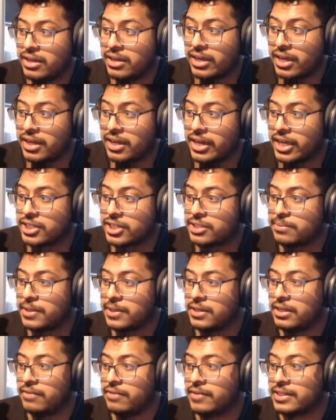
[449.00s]
an extra bit of
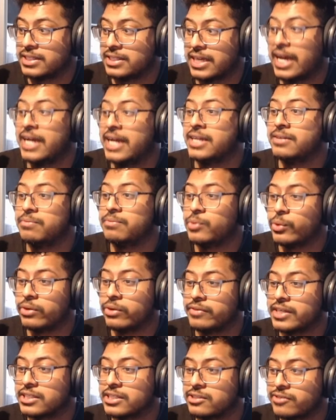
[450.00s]
defense and more
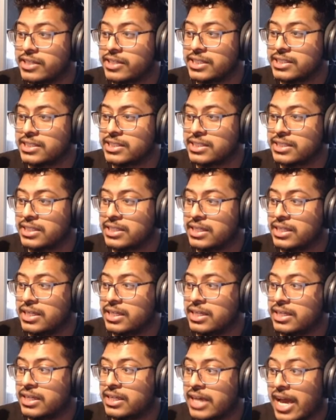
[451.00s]
effect res
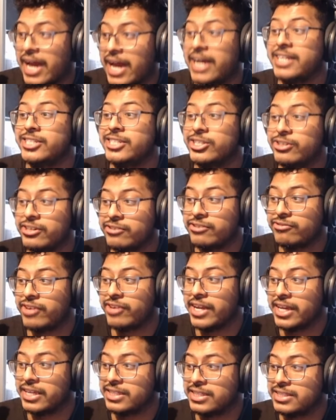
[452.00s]
and crit
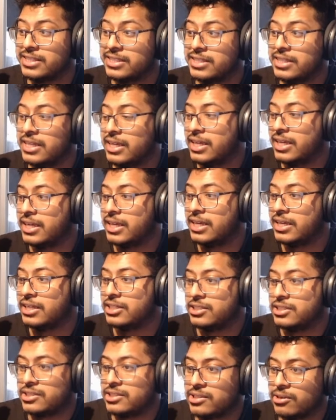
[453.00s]
rate,
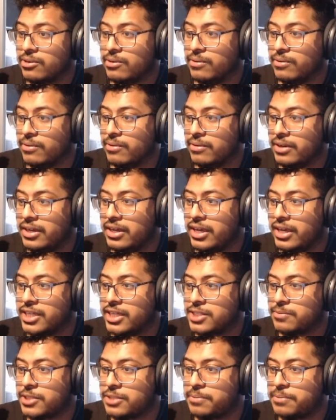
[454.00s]
so it's
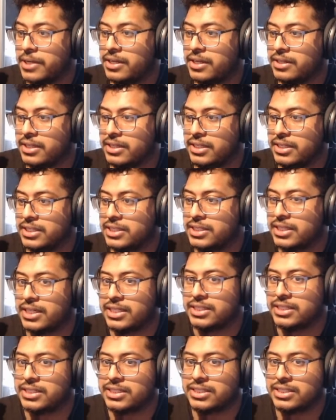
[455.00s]
much better than these
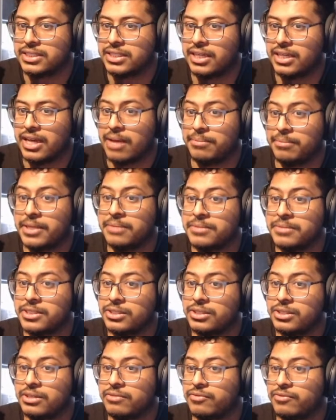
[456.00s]
stats. I'm tempted
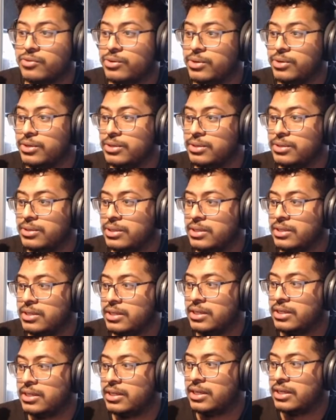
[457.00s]
to do it for you.
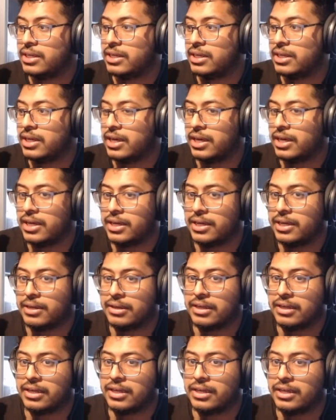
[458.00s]

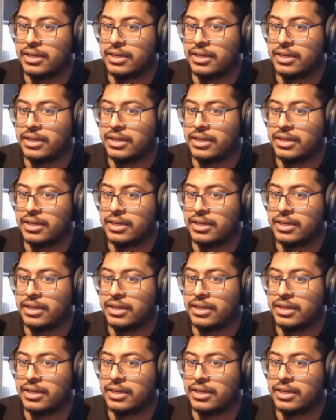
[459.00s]
Uh,